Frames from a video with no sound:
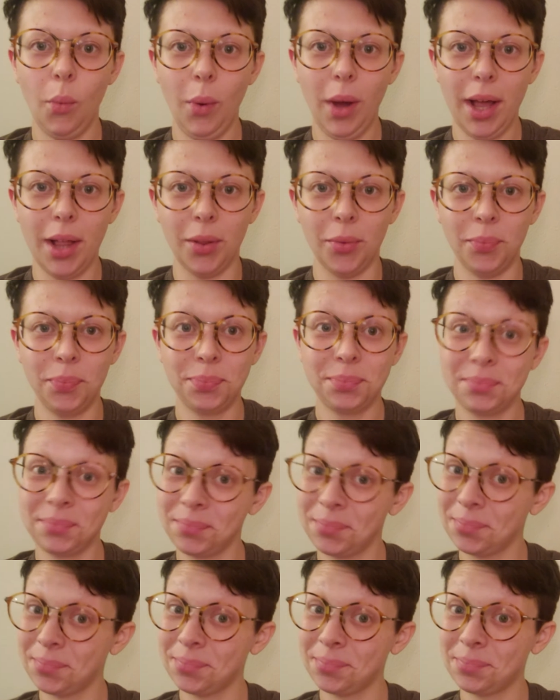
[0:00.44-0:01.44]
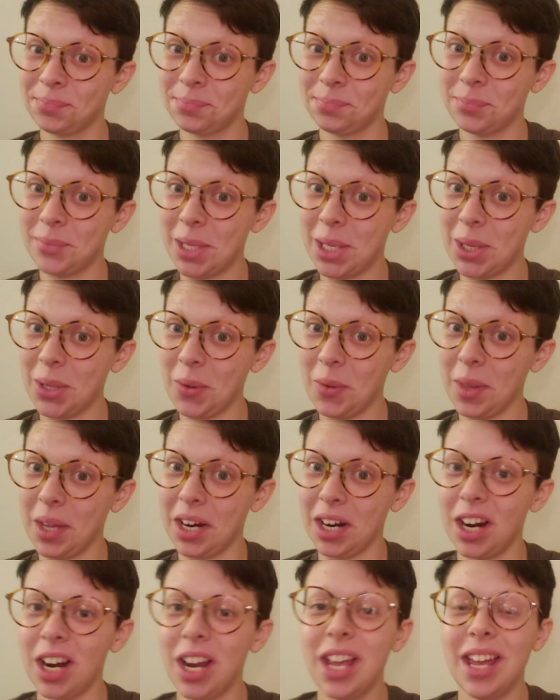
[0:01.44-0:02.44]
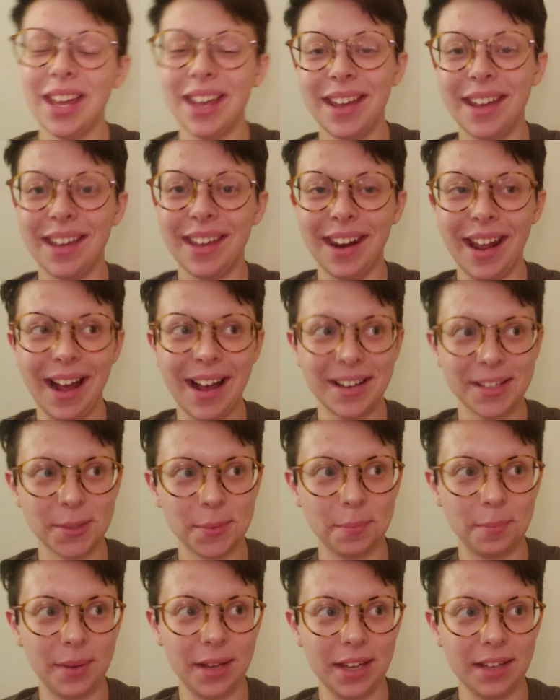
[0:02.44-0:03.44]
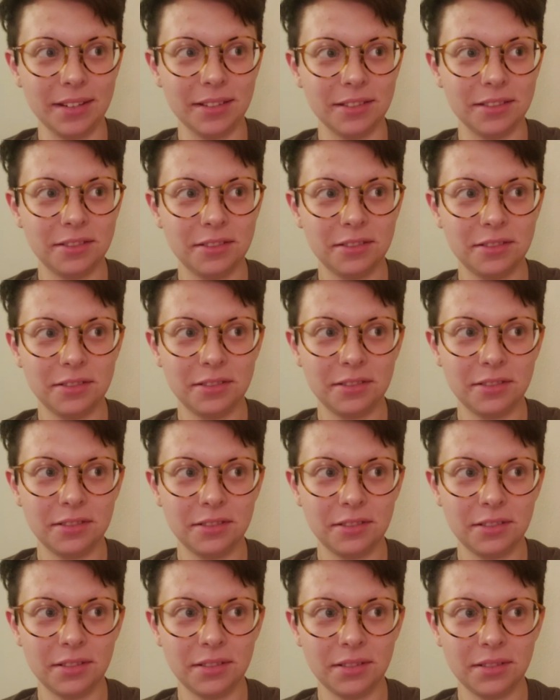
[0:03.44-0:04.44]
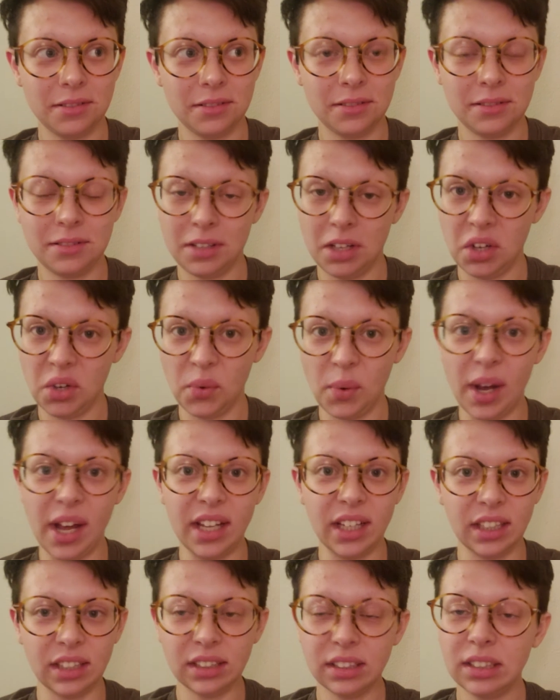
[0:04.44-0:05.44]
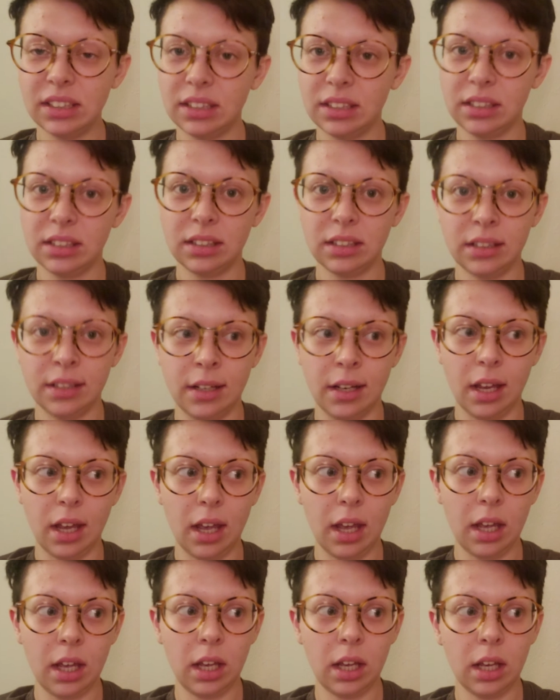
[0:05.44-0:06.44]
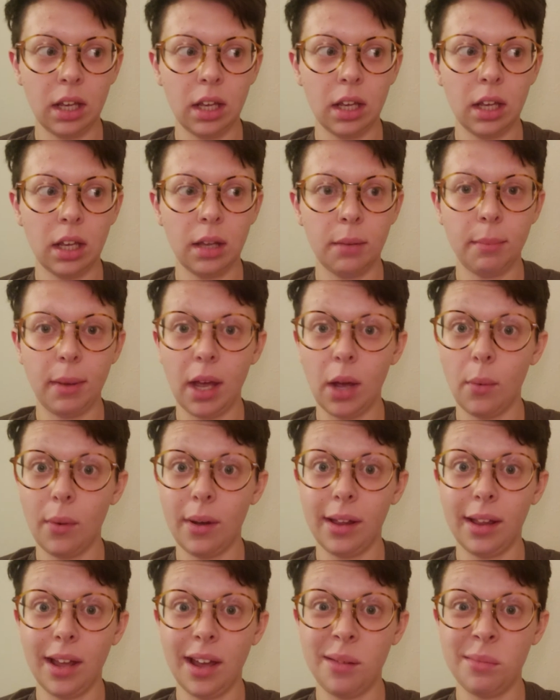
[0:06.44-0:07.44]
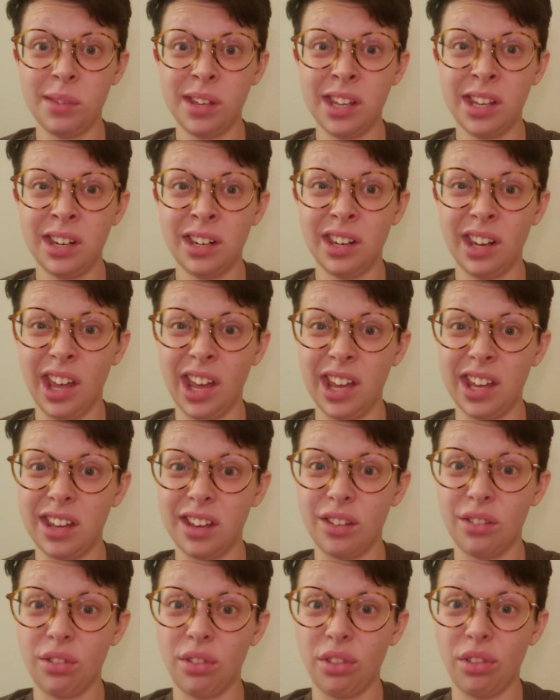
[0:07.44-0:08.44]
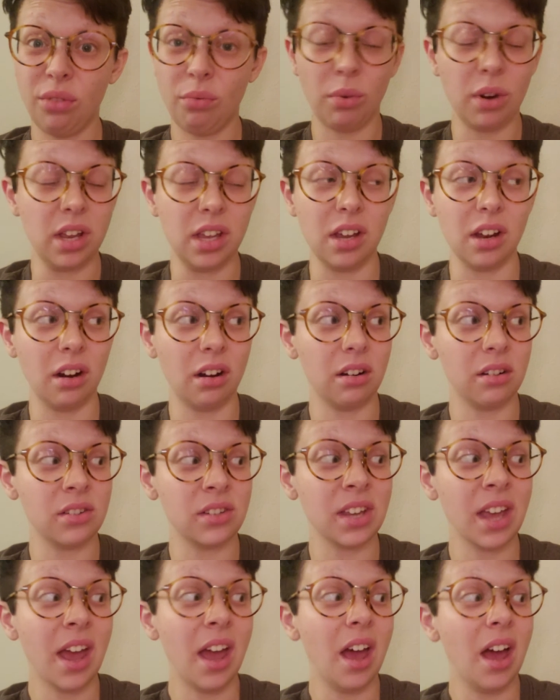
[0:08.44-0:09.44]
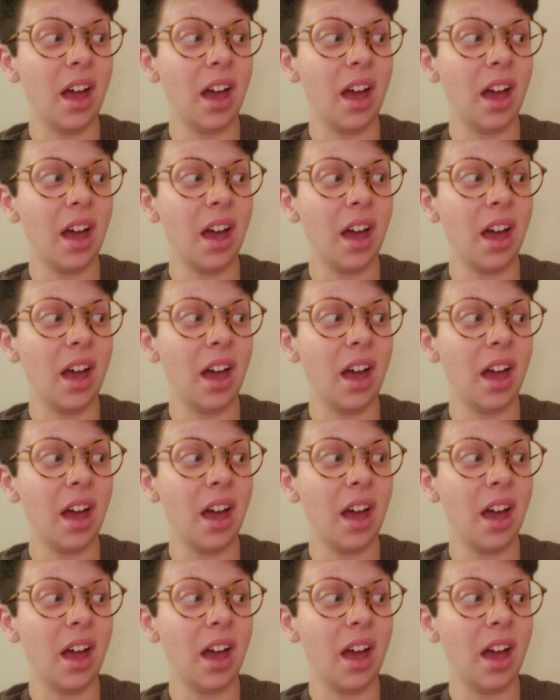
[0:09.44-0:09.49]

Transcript: Well, hello there. It has been a while, and by a while I mean like three years.